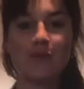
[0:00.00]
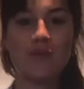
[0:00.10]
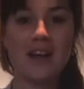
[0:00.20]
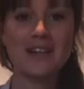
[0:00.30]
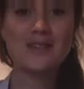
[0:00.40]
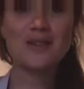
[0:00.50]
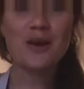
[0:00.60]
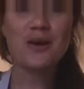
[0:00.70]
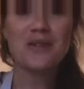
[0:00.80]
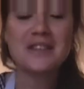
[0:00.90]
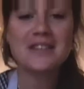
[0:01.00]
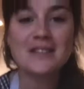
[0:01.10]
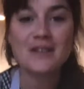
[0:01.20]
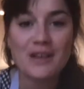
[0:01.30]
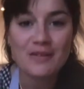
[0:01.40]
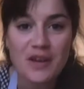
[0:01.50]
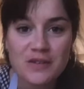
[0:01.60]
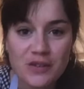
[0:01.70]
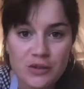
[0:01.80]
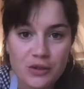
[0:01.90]
Right, so this is the
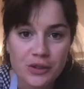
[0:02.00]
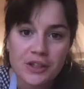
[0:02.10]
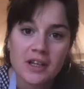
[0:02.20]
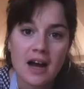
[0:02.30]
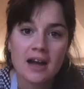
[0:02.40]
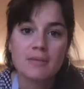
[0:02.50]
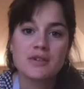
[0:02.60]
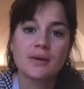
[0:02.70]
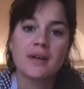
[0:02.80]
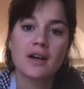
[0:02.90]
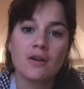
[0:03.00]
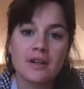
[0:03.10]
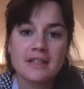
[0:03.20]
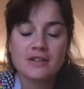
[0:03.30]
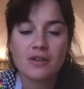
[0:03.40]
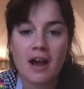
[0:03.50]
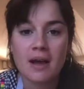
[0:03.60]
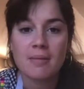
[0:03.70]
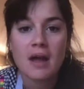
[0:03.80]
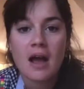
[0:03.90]
first tutorial I'm doing on
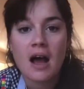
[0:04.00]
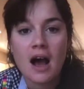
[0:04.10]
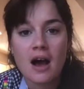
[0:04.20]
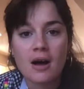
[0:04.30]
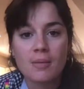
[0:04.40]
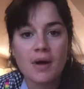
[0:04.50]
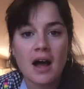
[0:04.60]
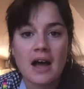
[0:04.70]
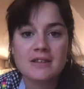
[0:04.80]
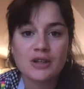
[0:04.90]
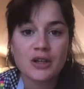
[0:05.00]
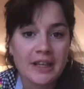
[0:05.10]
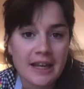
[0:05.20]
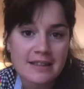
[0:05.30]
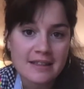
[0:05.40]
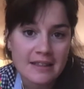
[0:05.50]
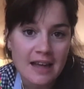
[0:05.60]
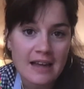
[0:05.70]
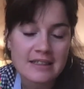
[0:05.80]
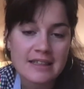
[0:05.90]
Instagram as a cooking lesson,
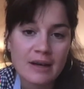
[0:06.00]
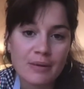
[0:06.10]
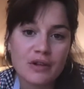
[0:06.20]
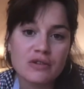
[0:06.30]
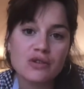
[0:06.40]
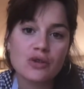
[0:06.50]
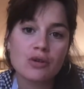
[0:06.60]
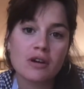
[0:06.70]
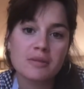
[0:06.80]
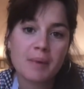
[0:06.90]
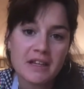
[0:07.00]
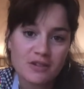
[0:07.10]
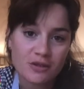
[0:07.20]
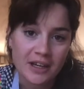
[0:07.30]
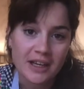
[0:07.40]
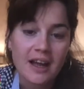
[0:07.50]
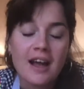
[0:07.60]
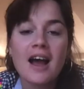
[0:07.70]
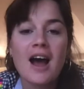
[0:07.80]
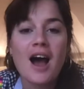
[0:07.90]
and today we're going to do shortcrust pastry.
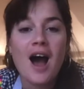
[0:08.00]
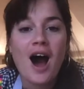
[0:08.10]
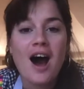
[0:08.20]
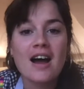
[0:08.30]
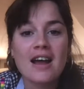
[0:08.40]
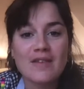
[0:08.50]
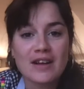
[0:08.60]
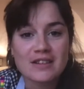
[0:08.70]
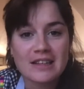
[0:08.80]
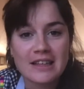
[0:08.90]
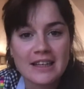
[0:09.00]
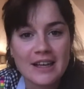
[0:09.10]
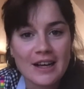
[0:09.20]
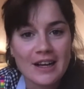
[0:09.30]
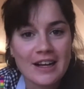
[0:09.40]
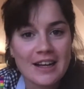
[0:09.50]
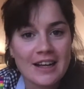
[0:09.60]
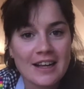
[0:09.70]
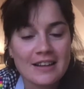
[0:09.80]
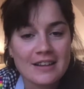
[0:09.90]
I have actually
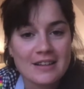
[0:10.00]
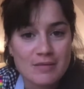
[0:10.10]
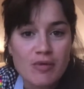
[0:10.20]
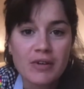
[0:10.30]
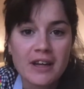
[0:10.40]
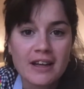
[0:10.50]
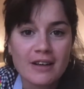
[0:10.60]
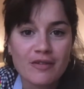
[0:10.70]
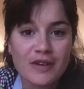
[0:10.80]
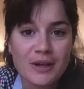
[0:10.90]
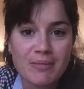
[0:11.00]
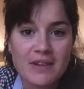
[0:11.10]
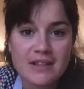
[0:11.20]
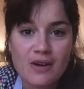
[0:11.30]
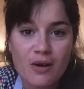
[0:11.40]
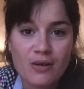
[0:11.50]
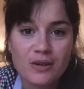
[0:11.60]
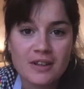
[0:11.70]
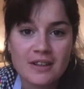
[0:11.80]
this morning filmed this whole